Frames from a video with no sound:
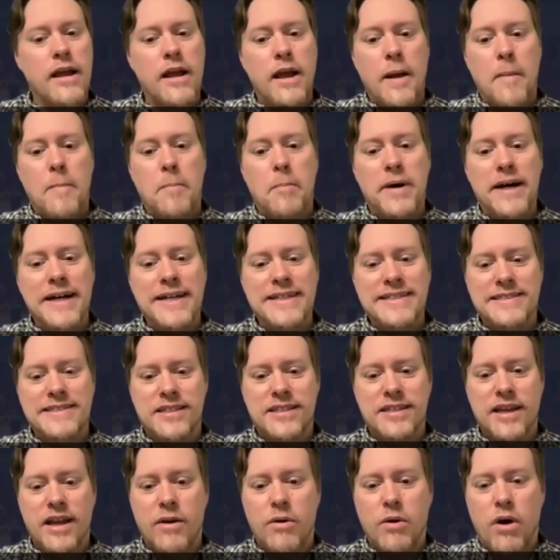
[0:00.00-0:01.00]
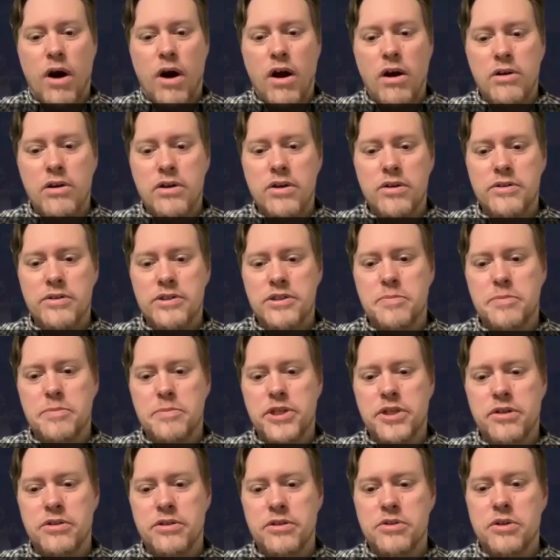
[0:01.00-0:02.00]
But our current
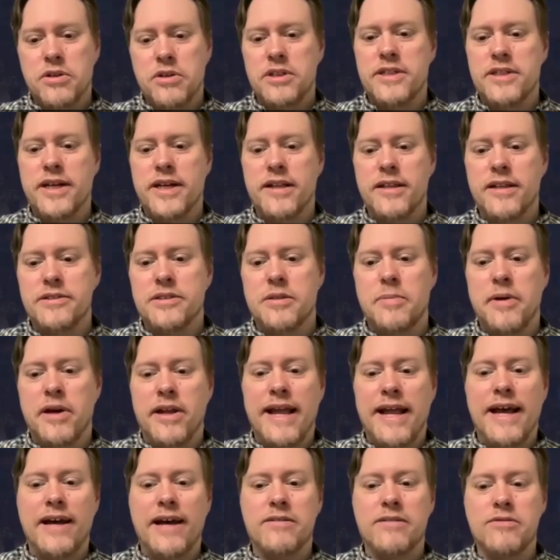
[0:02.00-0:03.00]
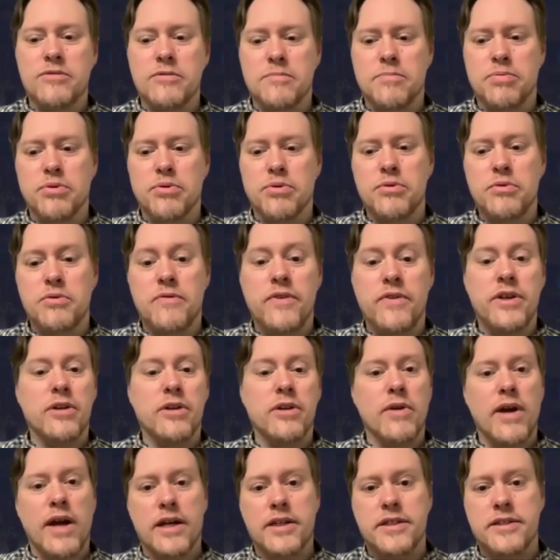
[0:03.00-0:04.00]
speaker is going to tell us about how to improve
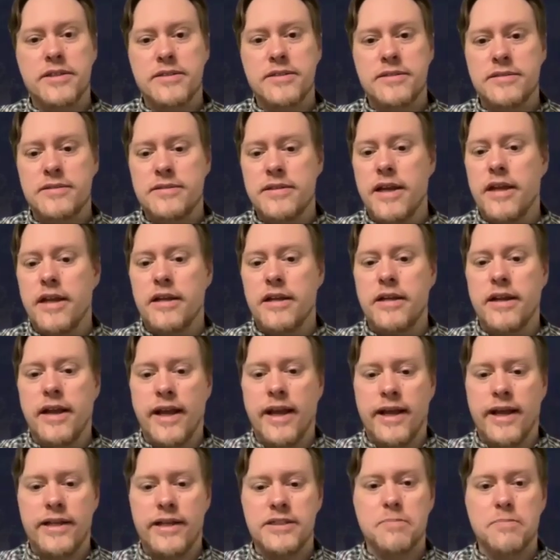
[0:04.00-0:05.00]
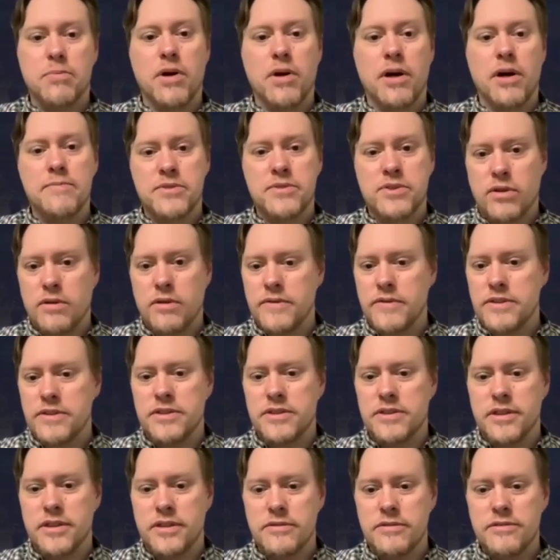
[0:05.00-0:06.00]
interactions and enhance problem-solving
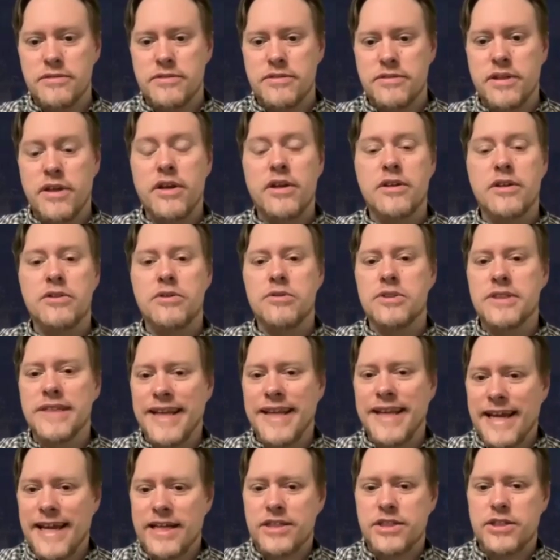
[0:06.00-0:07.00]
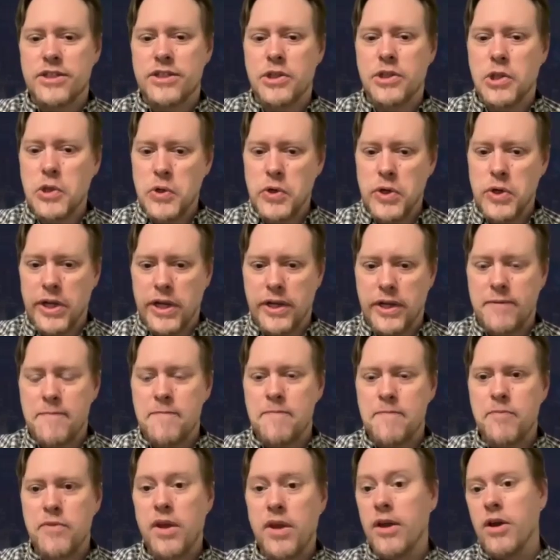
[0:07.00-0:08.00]
skills using action learning.
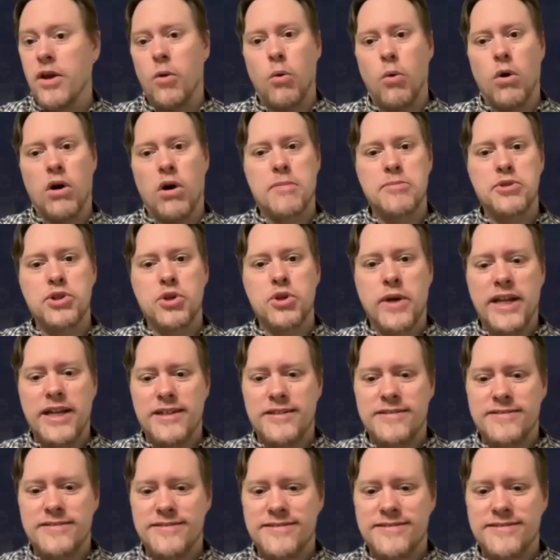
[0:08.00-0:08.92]
Welcome, Joanna.